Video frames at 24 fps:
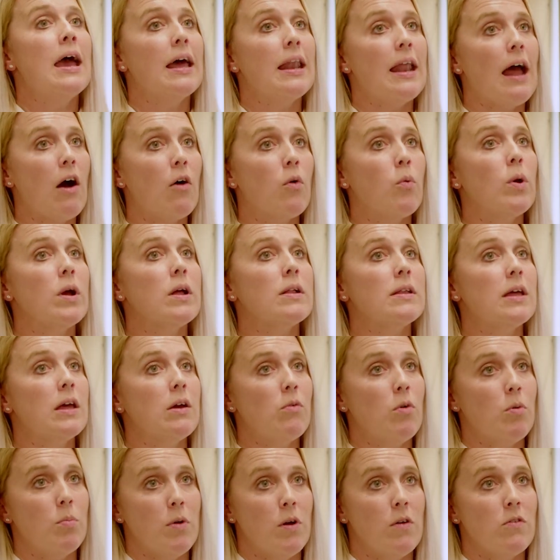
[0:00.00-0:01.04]
and how quickly it
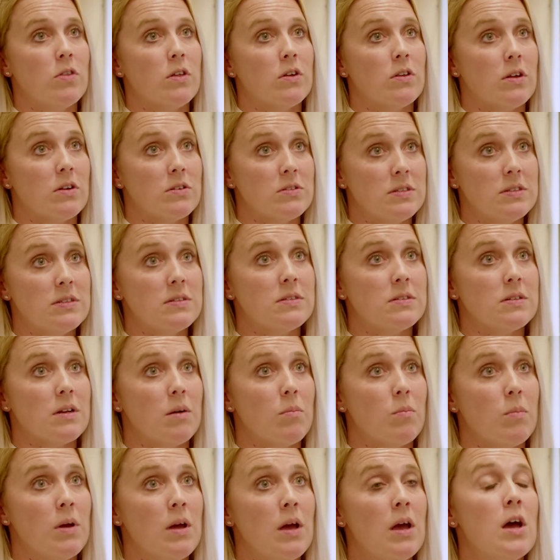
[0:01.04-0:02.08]
will move through their
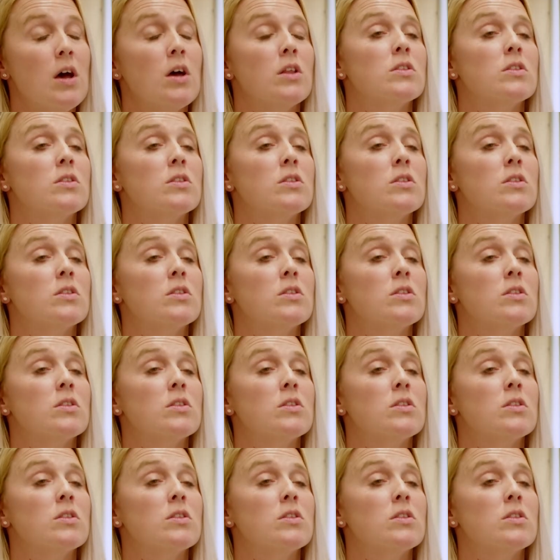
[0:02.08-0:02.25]
system.